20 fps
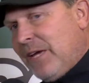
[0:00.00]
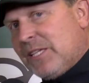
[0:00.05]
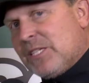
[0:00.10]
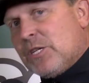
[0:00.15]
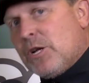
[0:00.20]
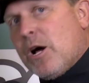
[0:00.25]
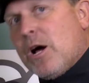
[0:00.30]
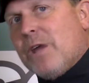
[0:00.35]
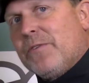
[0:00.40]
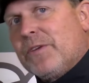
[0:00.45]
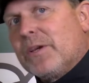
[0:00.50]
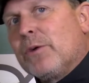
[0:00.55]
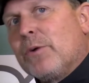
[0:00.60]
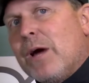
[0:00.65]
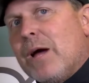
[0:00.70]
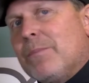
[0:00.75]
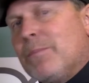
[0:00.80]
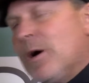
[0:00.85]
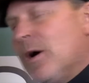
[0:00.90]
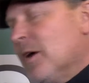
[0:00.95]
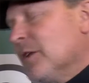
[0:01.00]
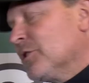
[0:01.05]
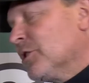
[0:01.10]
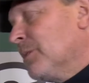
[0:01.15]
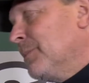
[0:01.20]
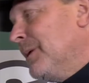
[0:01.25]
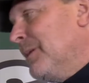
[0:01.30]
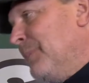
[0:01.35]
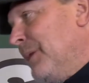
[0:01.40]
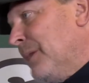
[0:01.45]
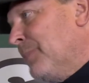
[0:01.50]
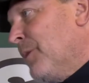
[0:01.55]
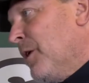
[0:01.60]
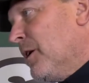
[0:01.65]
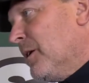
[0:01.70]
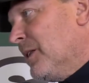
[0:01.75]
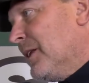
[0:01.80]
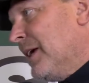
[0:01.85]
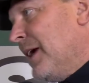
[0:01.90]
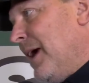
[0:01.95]
facing off and ground balls are going to be a big
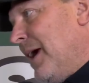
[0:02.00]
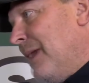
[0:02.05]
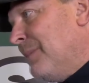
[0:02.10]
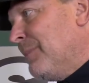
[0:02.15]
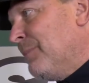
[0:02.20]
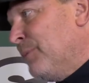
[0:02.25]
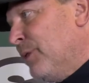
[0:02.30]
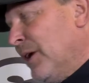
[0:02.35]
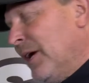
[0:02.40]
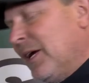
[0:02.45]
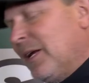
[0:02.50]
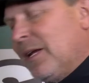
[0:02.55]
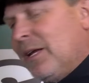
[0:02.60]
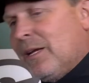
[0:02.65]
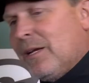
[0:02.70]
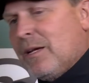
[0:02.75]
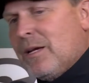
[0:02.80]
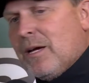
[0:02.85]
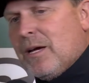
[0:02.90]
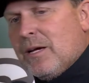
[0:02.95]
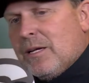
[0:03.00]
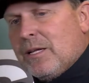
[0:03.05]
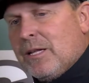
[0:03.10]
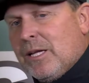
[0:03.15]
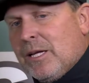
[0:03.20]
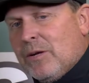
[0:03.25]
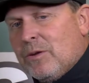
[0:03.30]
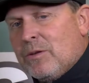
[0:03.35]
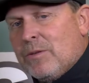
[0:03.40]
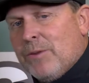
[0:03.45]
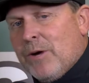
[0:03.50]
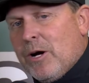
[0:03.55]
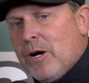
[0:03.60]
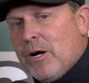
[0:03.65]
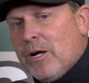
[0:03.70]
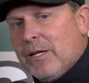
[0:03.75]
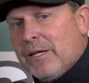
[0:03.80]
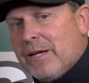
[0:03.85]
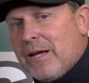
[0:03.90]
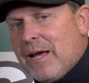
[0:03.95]
part of the game, and playing and uh, clearing the
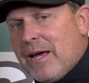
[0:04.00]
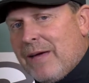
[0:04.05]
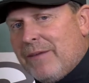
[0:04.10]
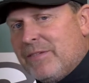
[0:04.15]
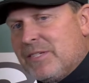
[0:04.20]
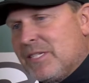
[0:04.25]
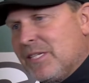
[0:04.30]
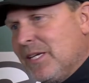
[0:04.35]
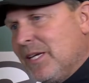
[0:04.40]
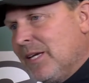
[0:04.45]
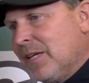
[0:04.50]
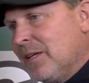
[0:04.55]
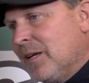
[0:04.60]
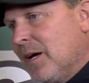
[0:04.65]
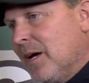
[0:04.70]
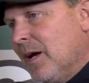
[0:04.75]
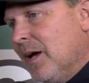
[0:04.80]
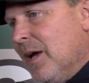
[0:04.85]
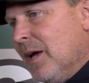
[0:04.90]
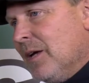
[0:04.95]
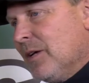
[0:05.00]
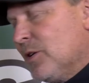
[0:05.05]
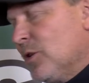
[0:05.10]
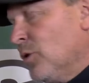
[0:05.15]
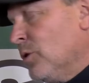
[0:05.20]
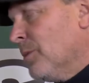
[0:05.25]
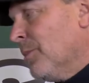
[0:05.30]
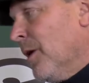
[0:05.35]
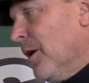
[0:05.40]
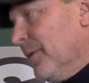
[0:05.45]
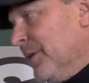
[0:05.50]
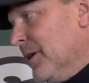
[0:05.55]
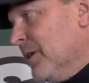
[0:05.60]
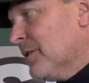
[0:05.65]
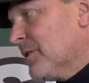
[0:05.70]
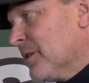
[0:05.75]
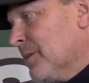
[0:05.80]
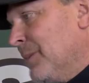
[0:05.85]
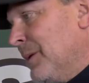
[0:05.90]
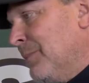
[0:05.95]
ball and obviously, and uh, shooting the ball. You
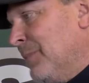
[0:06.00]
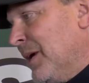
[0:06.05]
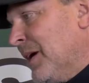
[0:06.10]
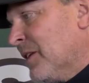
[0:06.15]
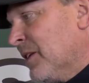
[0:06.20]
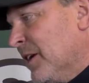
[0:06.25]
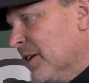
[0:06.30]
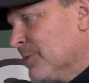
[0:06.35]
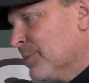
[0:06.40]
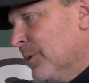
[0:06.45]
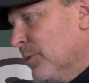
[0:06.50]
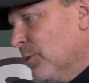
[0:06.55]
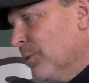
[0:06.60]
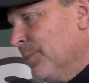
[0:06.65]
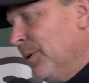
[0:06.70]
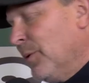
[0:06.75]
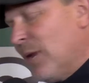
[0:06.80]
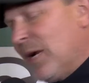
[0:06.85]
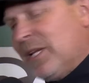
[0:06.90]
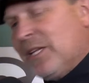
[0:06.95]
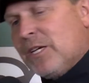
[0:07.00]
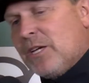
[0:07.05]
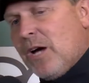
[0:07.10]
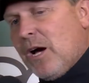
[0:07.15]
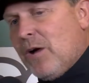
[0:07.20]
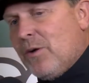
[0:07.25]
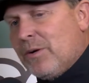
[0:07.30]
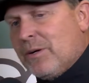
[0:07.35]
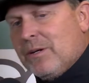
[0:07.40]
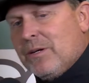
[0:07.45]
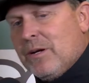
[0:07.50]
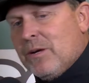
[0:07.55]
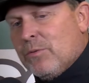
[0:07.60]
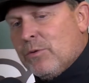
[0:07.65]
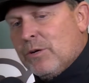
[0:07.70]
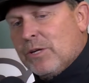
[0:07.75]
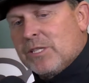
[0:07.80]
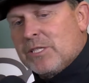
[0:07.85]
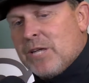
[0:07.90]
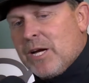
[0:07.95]
know, it's going to be big things, but we'll be ready to go, and you know,
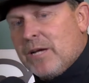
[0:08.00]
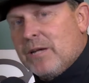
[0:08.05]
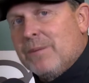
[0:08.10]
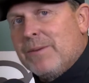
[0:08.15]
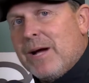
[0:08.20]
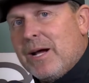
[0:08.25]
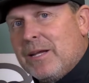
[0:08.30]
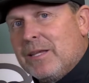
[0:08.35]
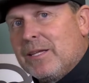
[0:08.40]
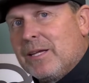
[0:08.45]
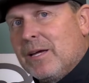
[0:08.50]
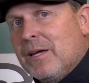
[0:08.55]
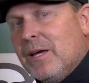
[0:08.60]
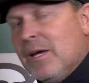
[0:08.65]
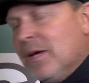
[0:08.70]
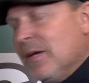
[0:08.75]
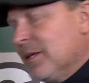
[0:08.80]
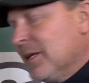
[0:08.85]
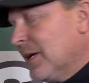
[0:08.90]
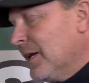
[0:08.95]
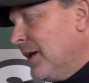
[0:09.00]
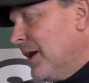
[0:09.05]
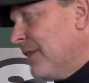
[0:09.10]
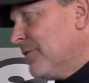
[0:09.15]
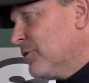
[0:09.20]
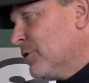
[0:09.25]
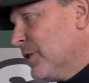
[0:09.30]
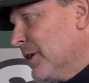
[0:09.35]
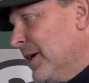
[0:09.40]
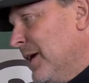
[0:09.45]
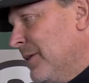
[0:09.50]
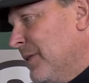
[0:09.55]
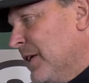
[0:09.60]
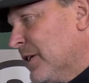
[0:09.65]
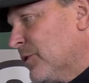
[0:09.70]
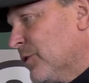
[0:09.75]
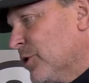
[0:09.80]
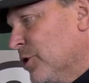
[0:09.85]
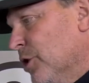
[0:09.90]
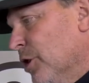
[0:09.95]
we're excited about it to, to get after it again.
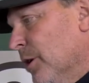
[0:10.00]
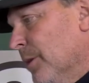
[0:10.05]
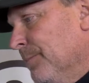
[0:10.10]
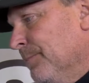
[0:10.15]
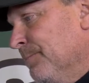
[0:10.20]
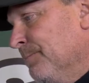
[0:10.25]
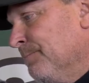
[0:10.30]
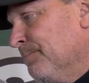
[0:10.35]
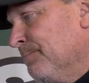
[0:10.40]
That's for sure.